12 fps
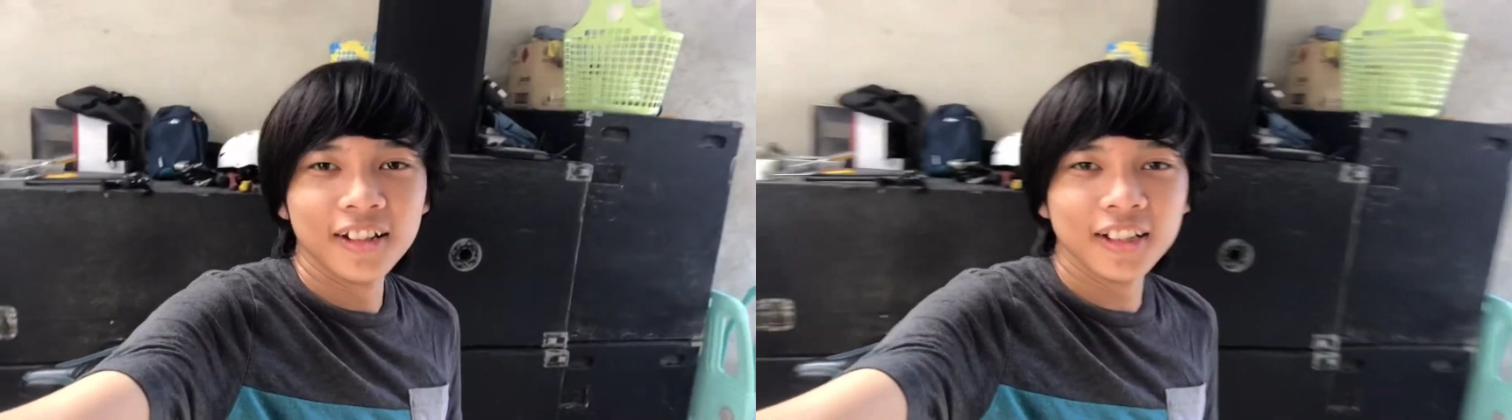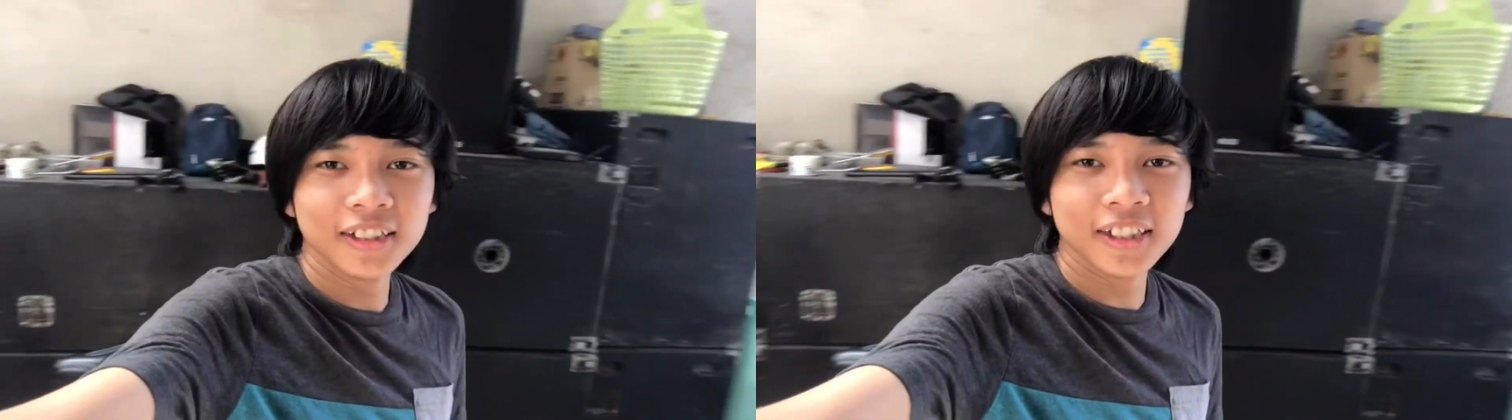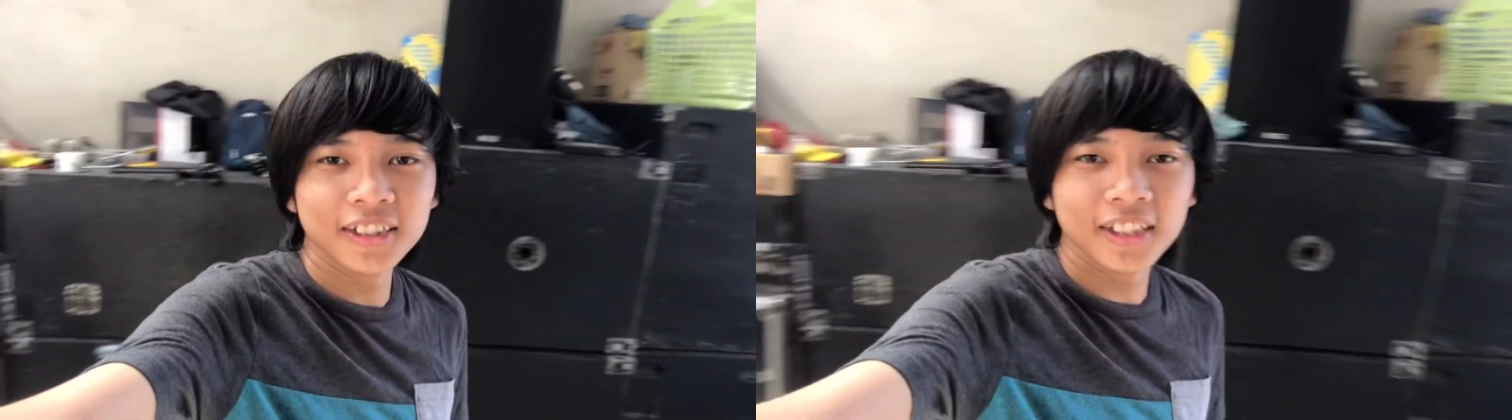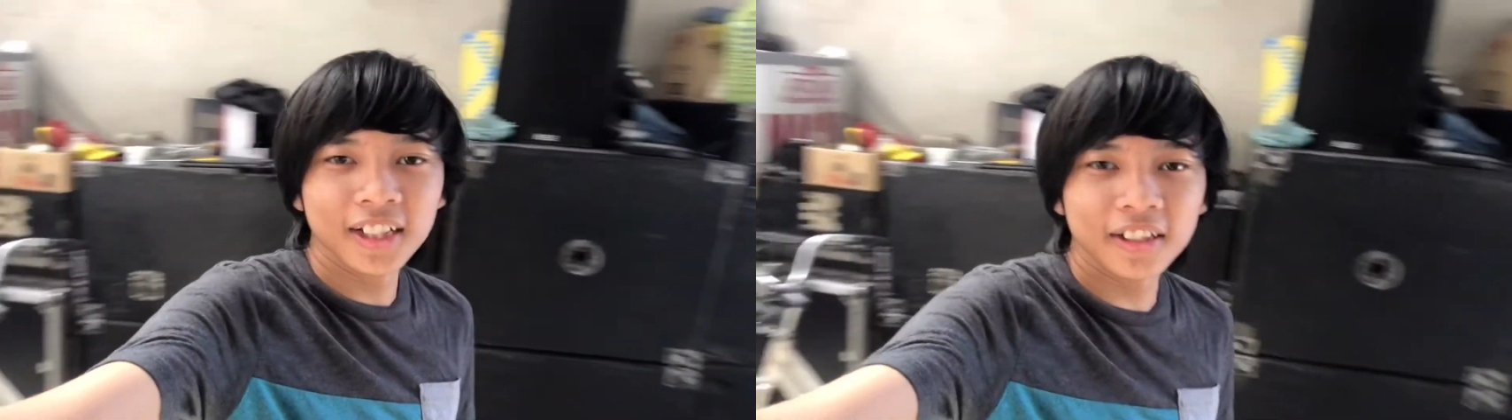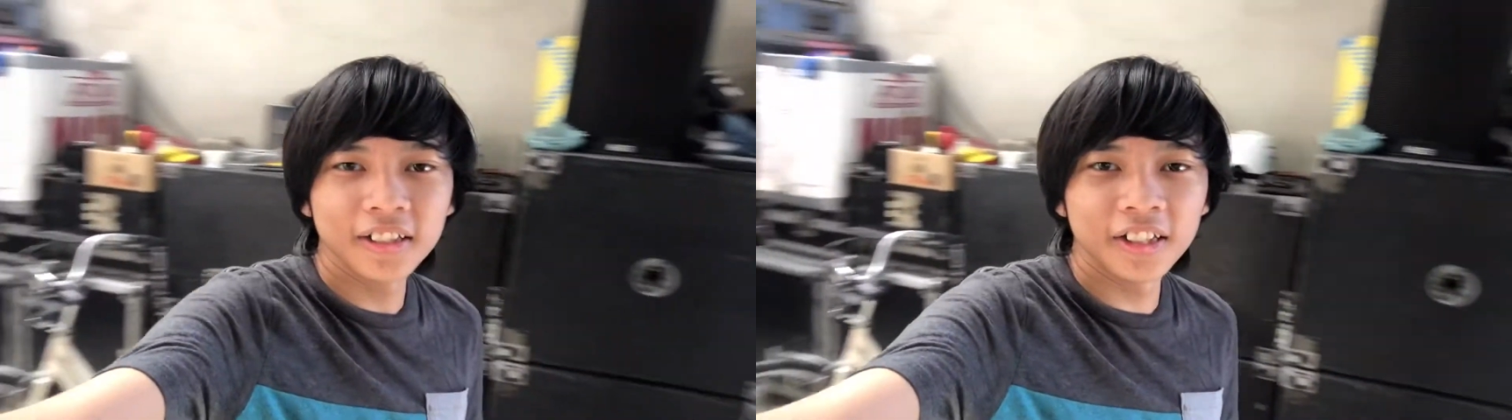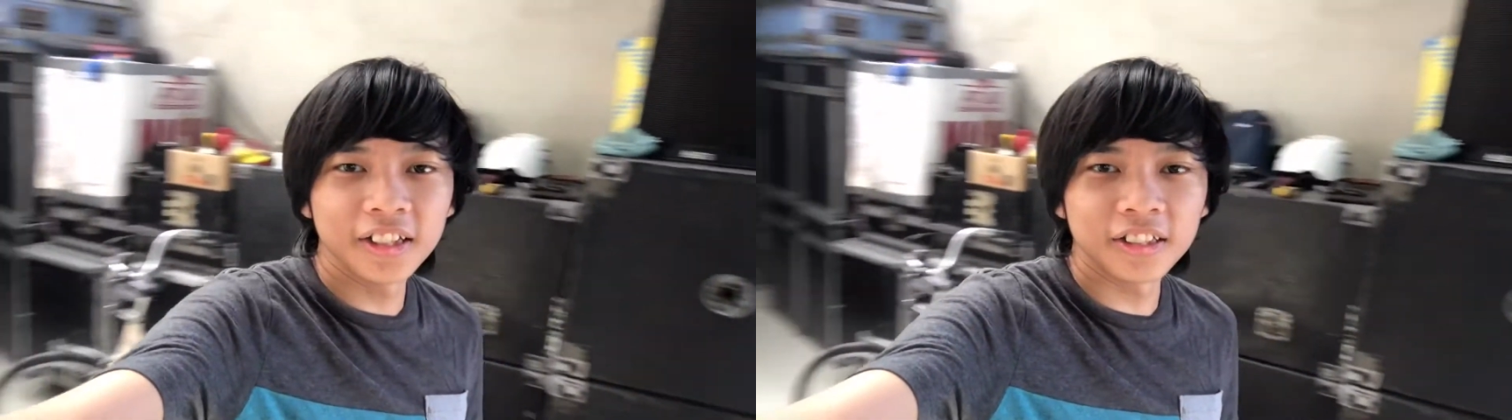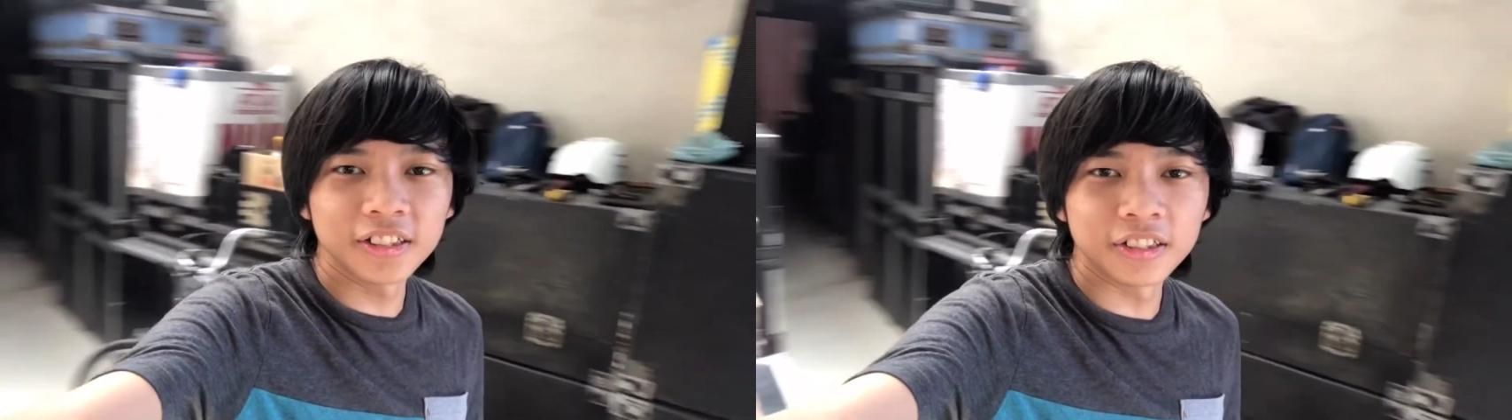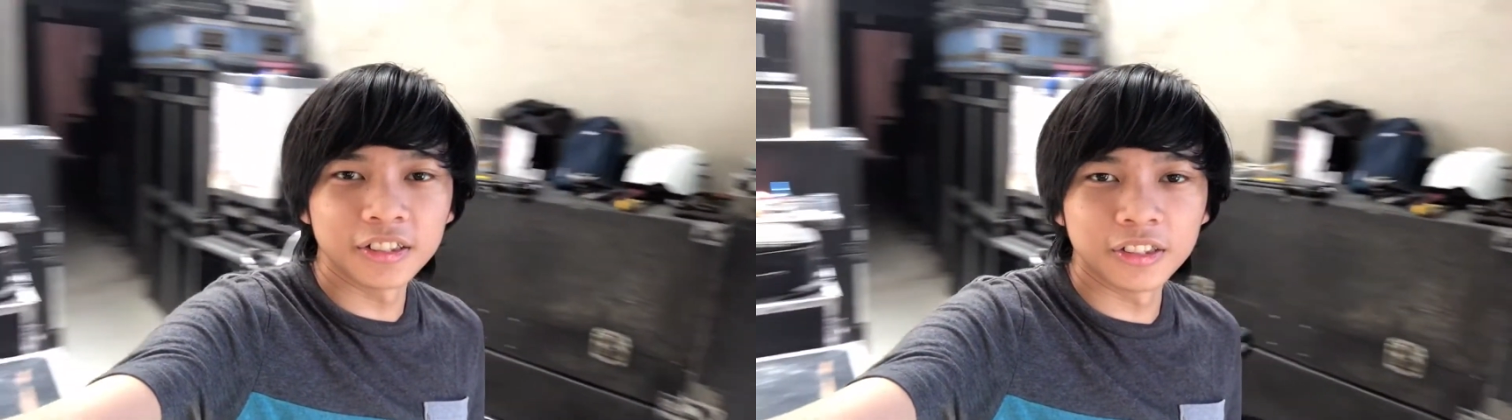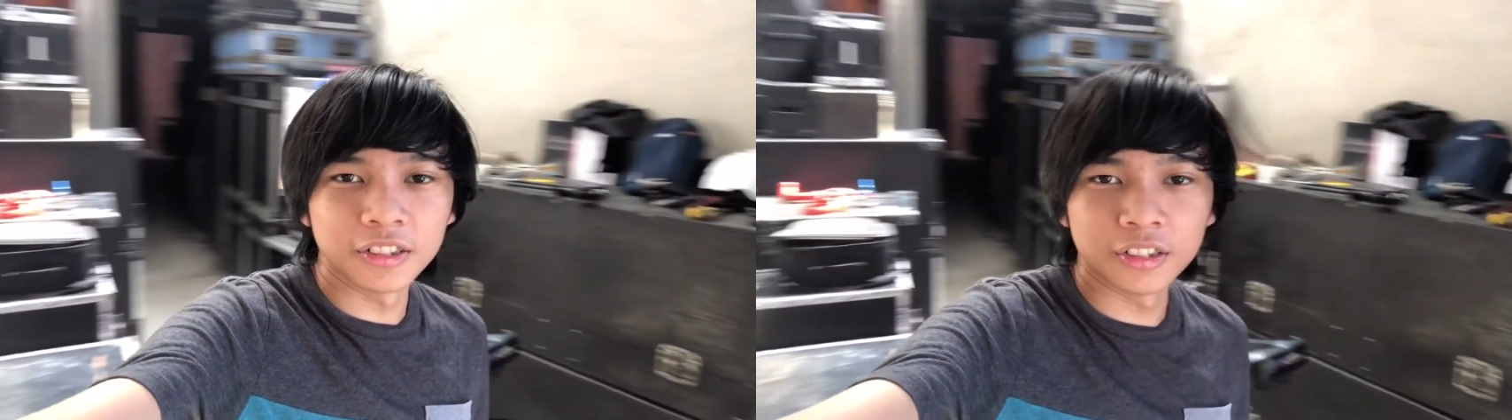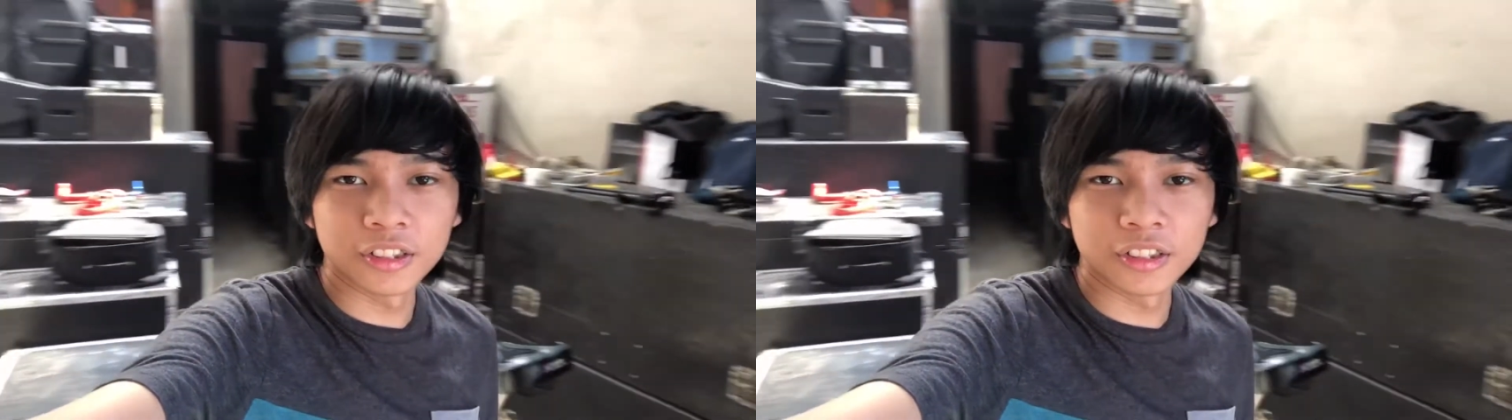is a technique to